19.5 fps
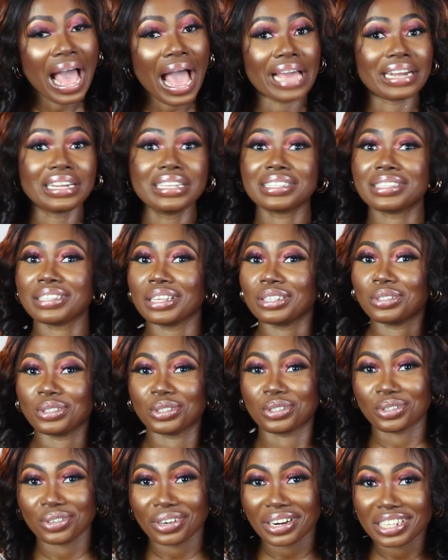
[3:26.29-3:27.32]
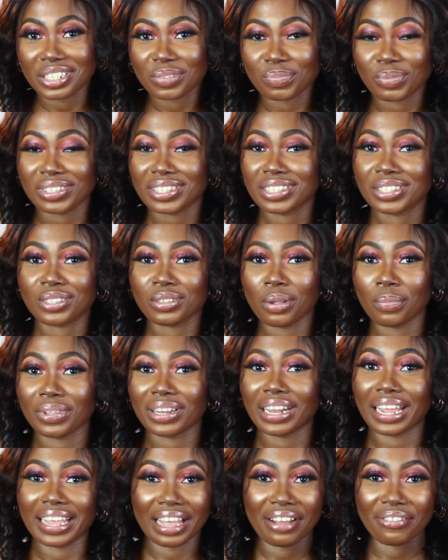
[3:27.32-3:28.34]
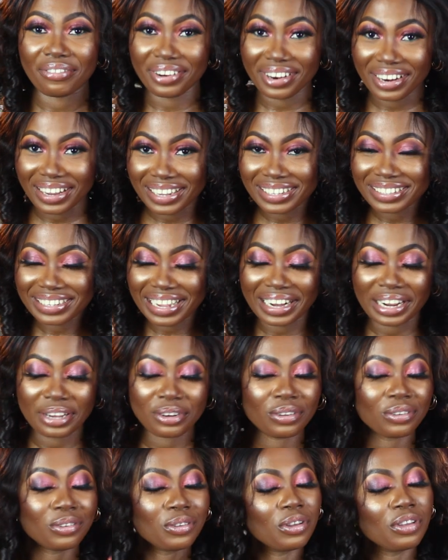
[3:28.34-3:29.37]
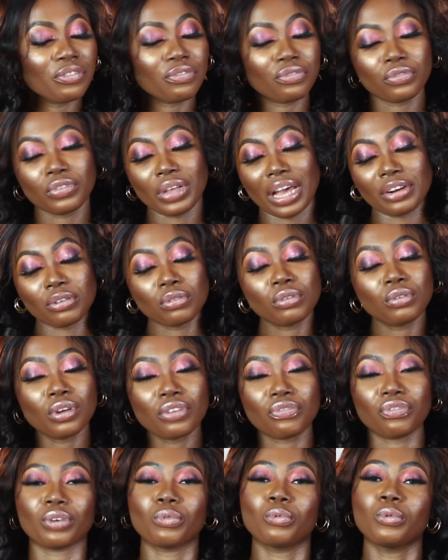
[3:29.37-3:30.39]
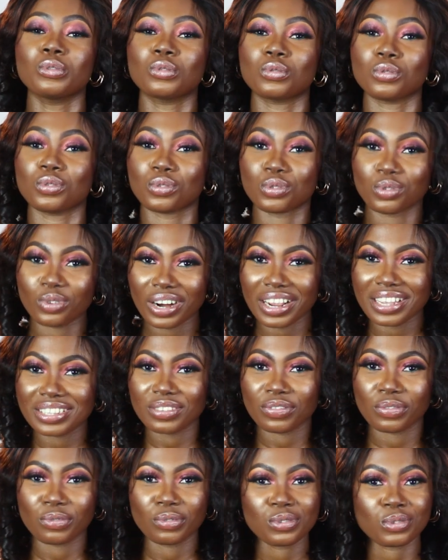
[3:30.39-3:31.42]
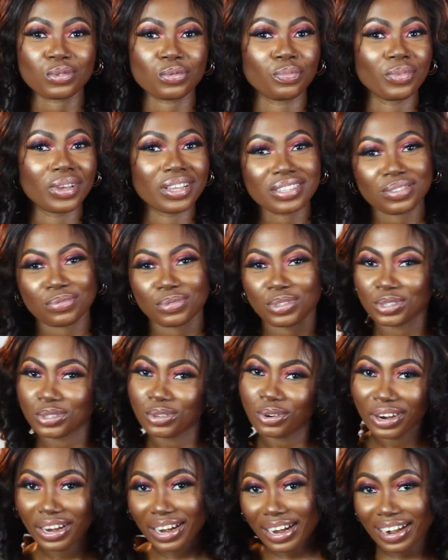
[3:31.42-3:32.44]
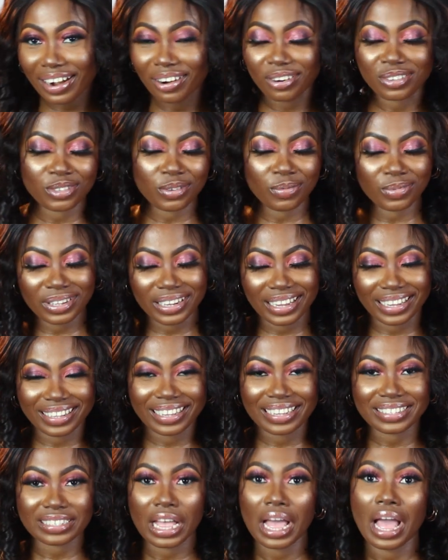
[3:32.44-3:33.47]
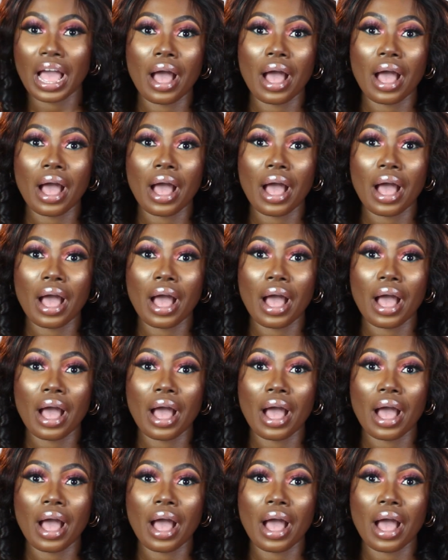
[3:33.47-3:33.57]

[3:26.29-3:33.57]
I didn't say you should try it, but this is something I have heard, and I don't know if you want to try it, if you want to mess with your hair or something like that.